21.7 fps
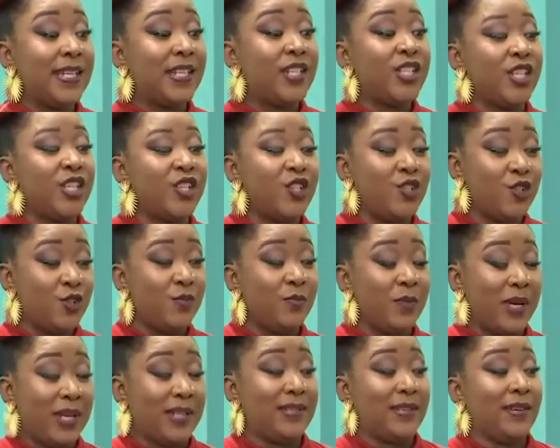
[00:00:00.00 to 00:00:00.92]
It teaches you
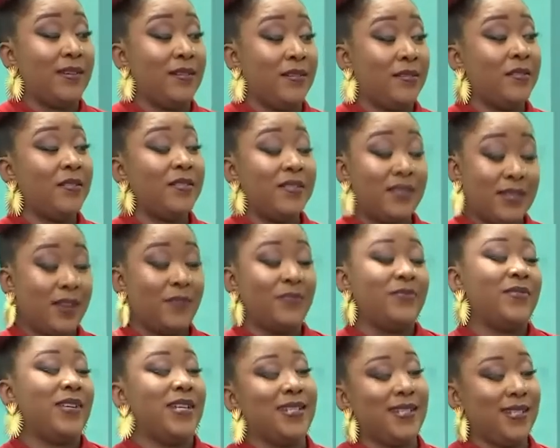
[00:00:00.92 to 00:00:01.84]
mental
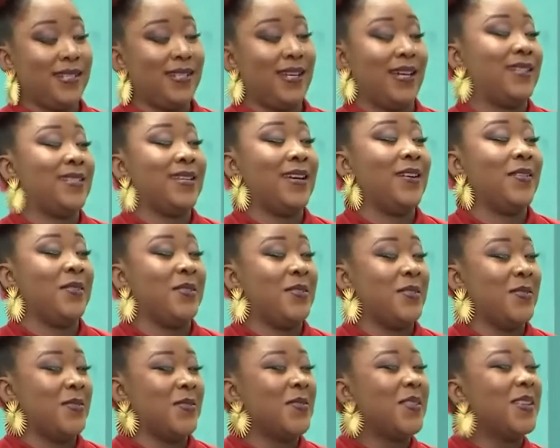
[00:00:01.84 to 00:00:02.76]
toughness. I tell
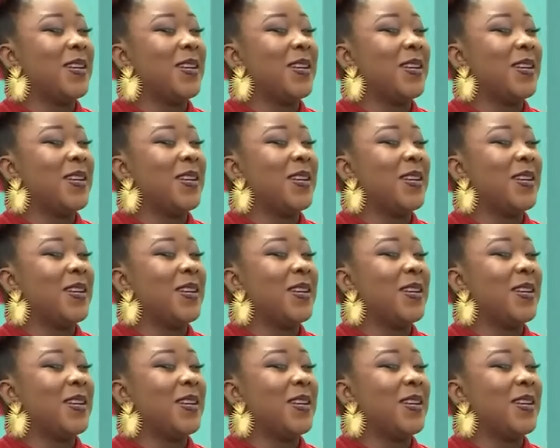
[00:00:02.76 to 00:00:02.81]
you.